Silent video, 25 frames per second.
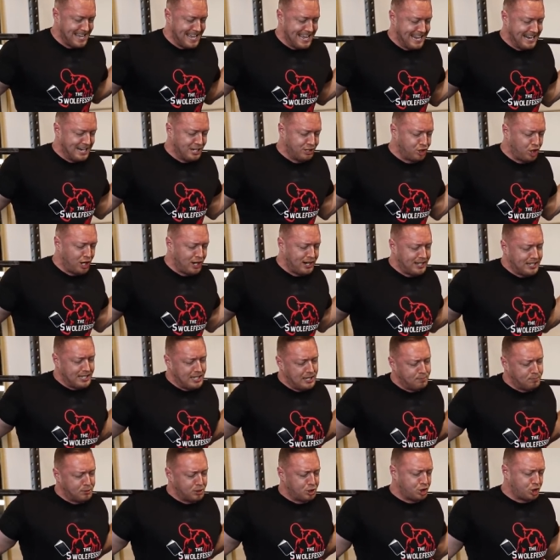And I try to
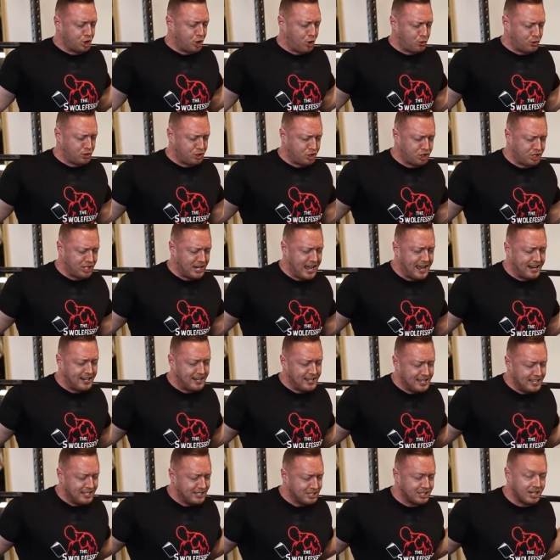keep the shoulder
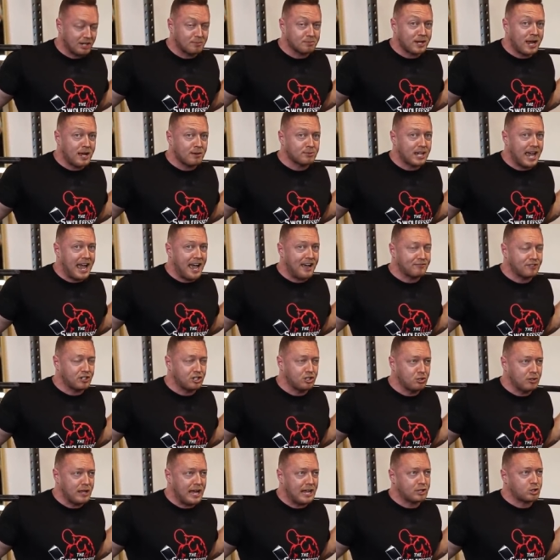set. Sometimes I have to
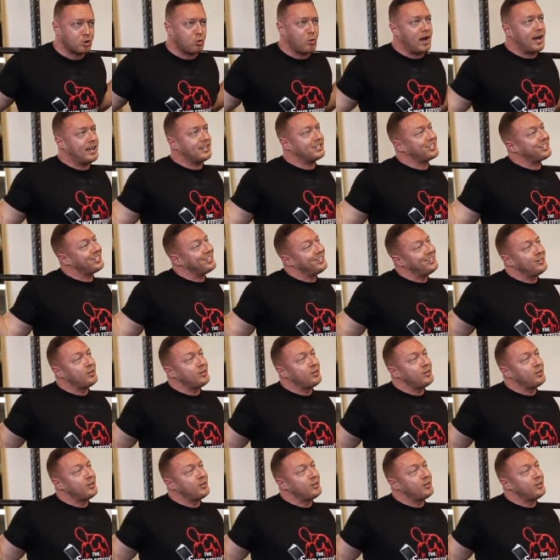do that twice.